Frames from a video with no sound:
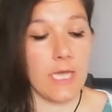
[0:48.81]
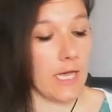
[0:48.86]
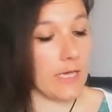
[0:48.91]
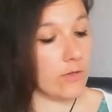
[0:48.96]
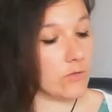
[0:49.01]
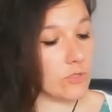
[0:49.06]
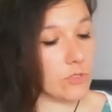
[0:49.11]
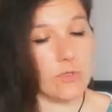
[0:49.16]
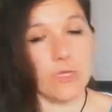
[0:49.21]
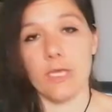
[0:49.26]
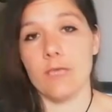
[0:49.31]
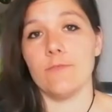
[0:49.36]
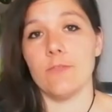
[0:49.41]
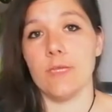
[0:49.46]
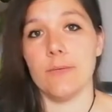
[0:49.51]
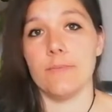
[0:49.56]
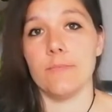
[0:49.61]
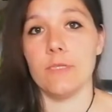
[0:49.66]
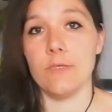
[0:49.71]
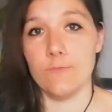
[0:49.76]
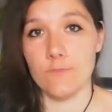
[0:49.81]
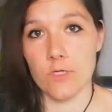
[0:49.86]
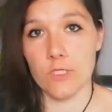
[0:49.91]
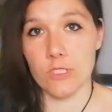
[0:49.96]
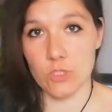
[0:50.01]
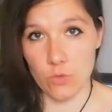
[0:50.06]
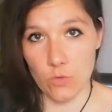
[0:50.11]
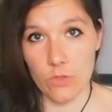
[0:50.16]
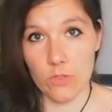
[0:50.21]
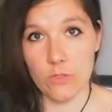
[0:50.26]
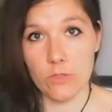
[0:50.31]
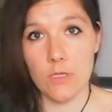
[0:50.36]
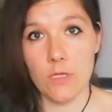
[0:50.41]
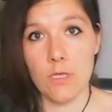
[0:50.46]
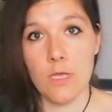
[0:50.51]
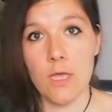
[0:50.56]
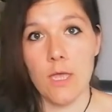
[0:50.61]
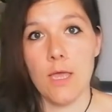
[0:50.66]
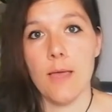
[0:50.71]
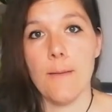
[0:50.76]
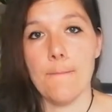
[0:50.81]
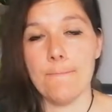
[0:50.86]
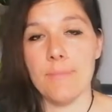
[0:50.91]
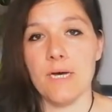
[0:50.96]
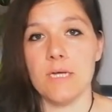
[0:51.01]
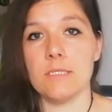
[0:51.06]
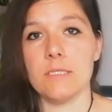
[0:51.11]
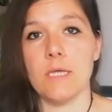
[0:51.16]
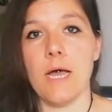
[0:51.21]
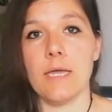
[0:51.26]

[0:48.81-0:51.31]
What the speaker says: I also gave them different soil, but